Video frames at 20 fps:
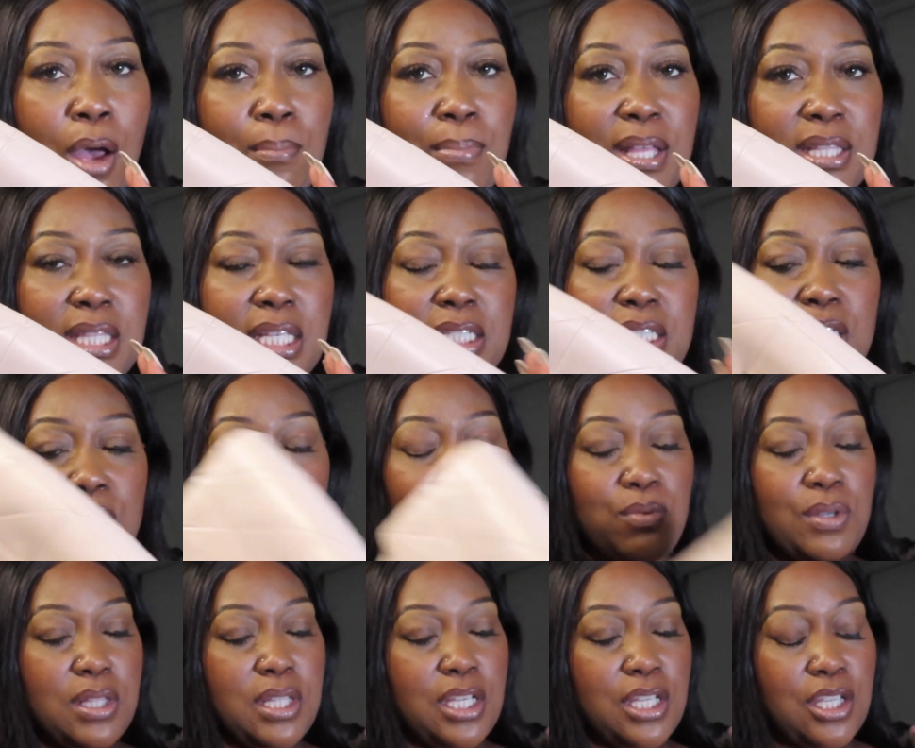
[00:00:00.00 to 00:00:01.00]
But this is
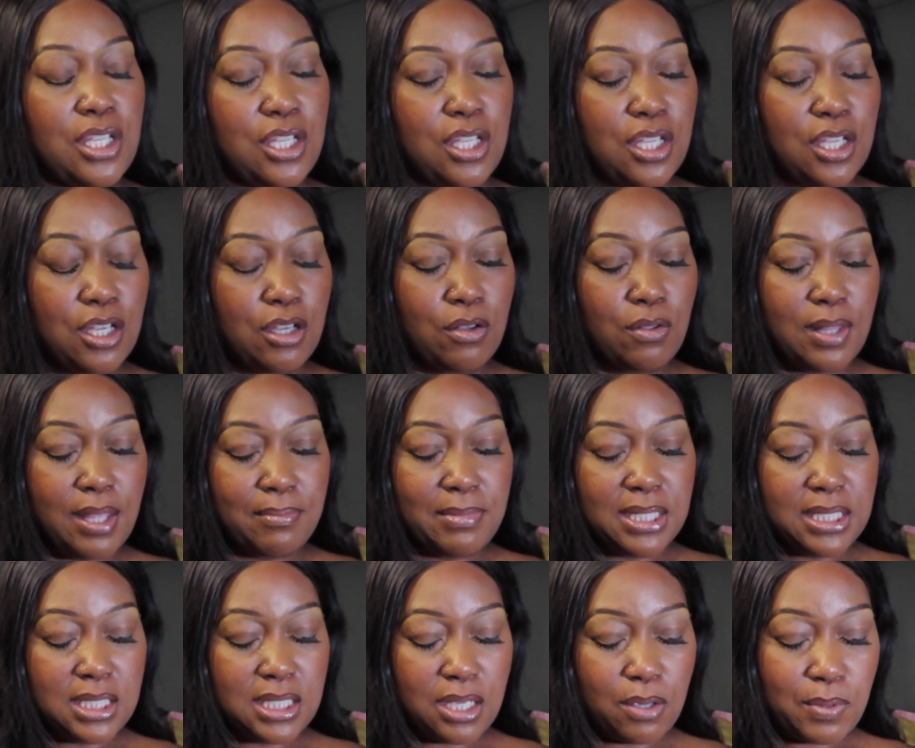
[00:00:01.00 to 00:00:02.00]
really cute. Let
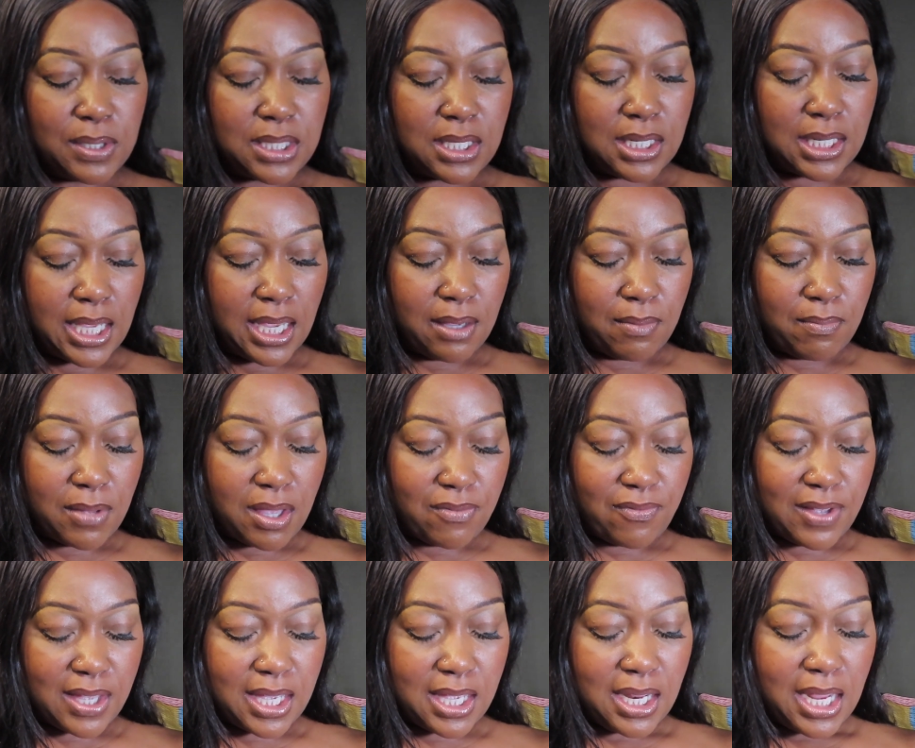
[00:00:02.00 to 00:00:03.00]
me see what the name of
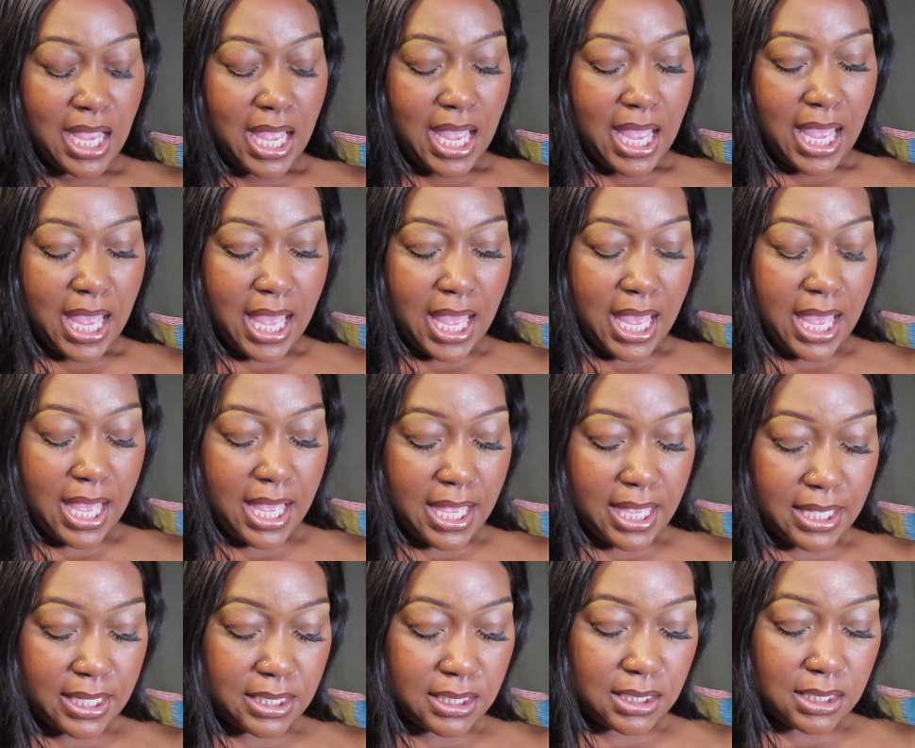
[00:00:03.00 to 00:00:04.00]
it
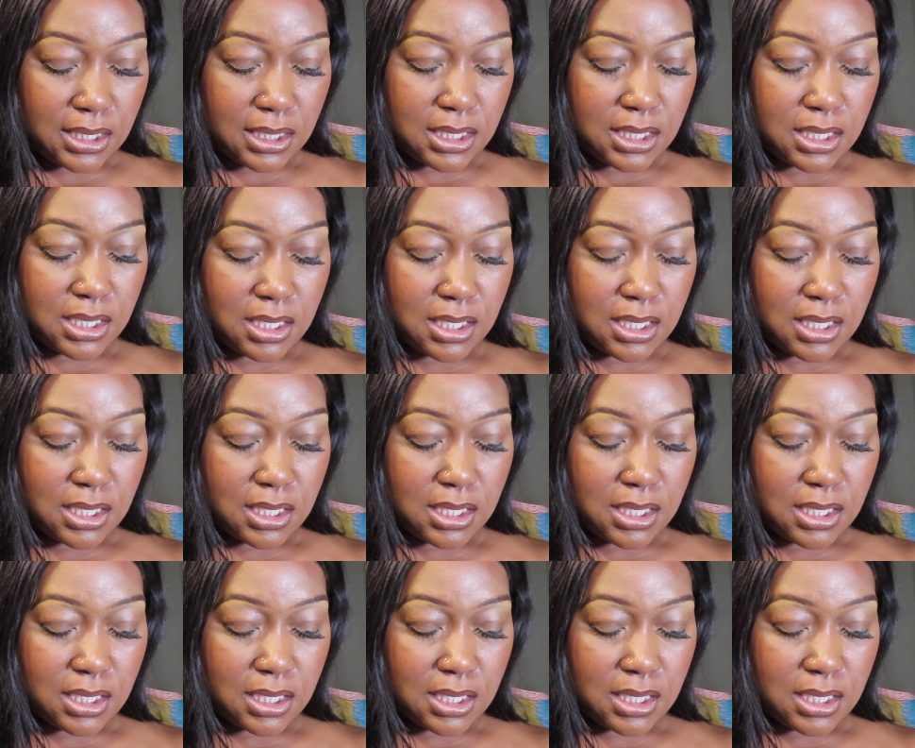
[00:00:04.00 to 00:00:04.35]
is.